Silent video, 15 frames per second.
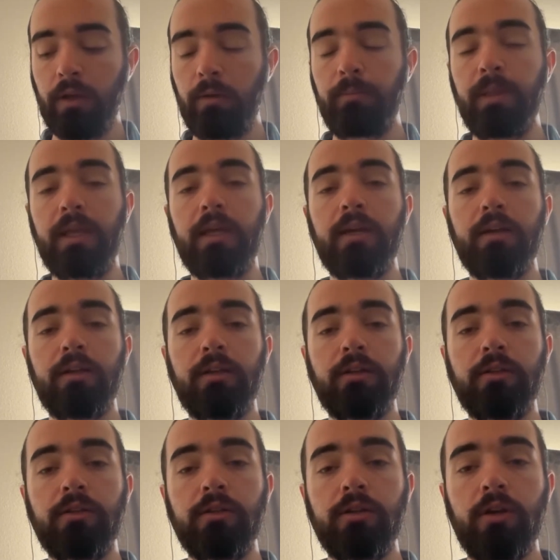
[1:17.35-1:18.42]

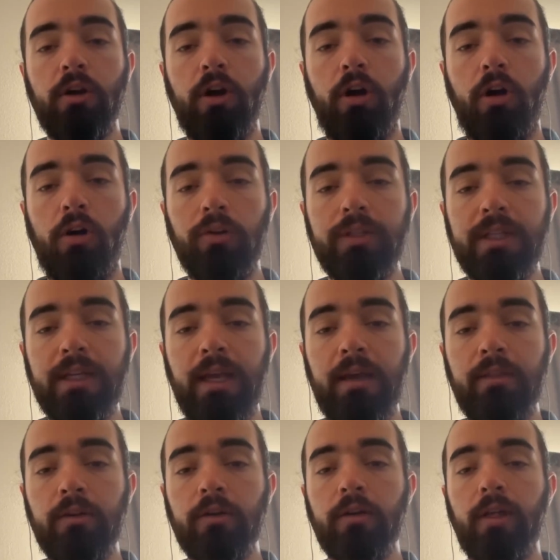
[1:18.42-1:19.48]
because
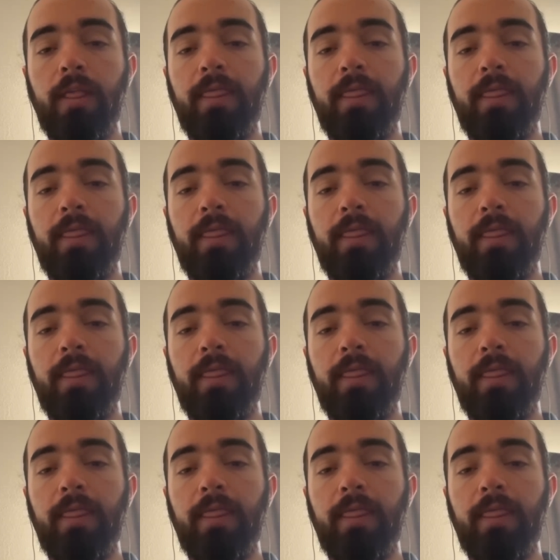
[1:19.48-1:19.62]
altogether,